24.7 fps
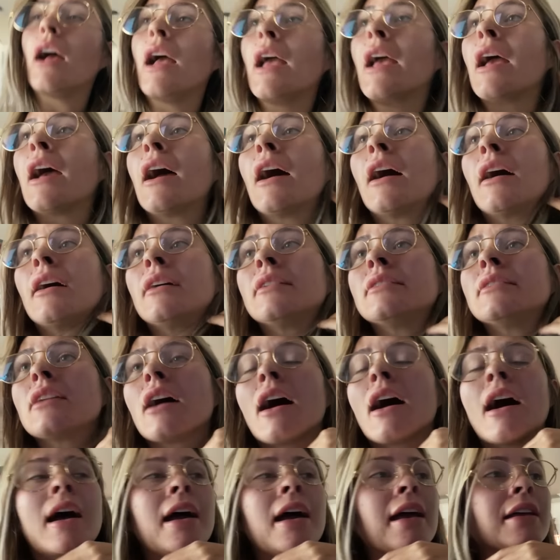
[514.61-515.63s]
and
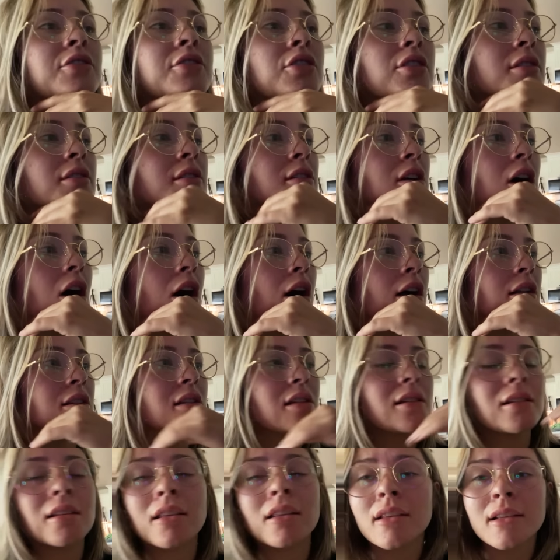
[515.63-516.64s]
I just got
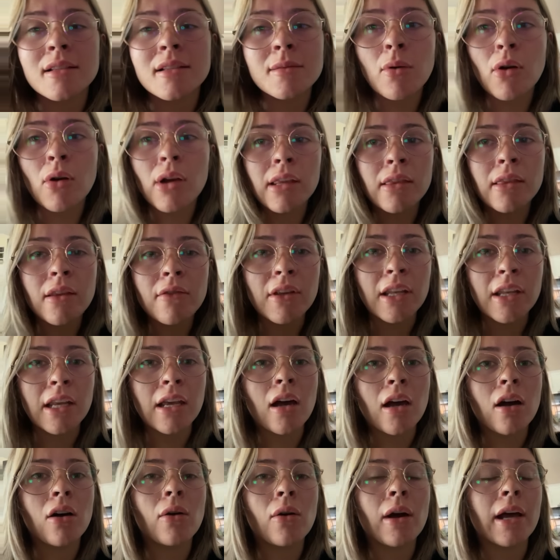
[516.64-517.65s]
to this point in the
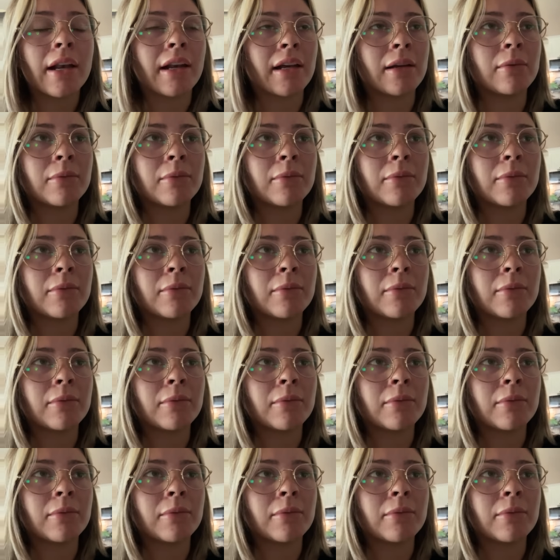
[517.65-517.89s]
video and I